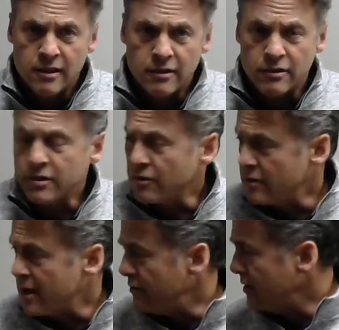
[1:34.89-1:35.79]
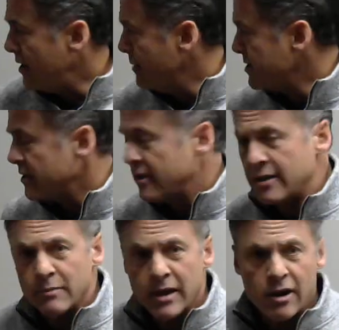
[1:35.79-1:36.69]
Look around. I'm sitting
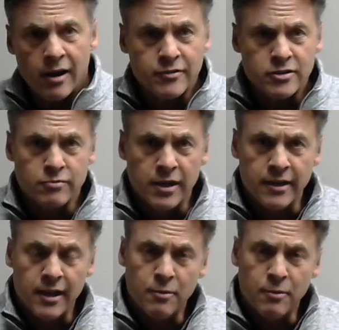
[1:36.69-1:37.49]
in my office right now.